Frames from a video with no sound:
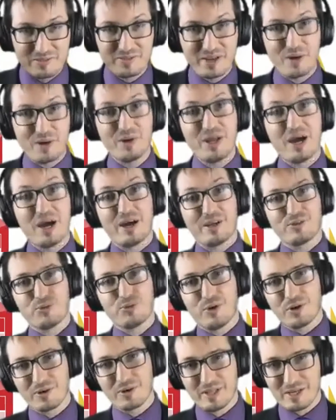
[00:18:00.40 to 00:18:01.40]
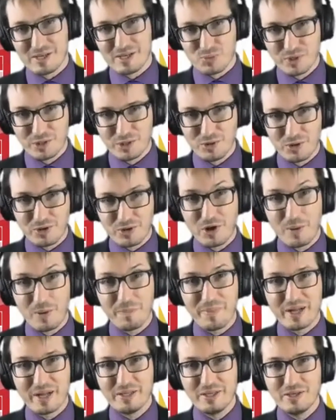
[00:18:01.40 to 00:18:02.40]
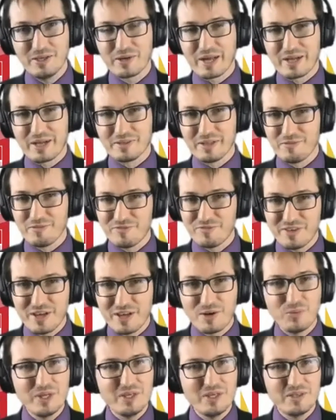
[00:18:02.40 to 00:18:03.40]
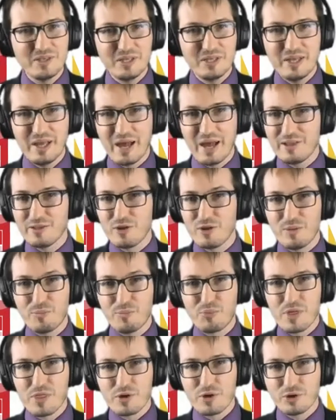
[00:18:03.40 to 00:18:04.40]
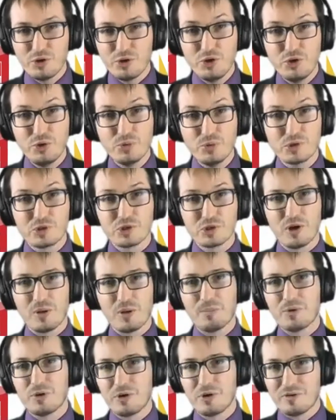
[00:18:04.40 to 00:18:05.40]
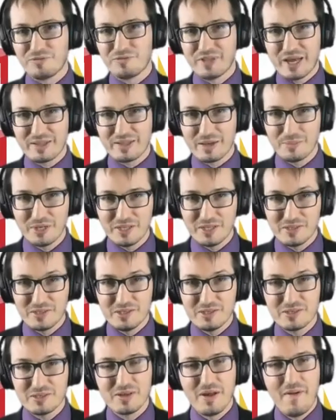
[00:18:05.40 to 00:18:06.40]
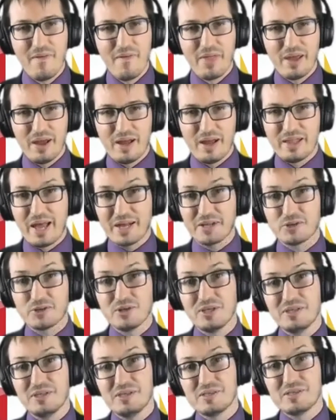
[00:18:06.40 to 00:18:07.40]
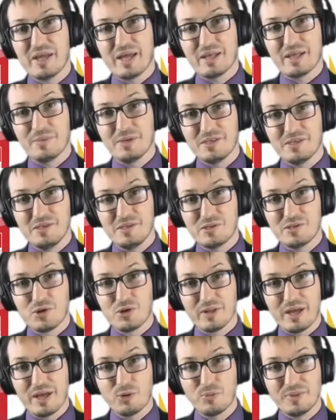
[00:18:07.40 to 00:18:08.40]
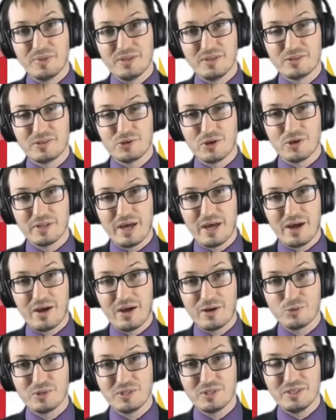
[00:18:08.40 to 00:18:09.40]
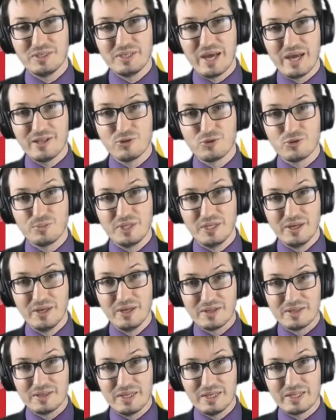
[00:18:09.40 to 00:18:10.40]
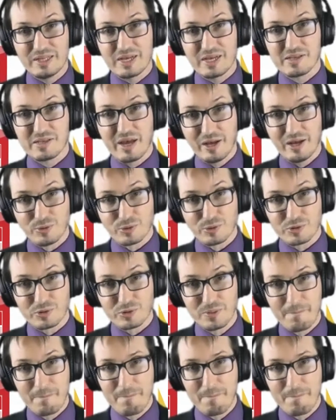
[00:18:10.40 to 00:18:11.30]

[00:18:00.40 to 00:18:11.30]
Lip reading: very hard to organize. When you're a company, you can very easily end up with a huge number of databases. And actually, these databases turn out in the end to be data silos,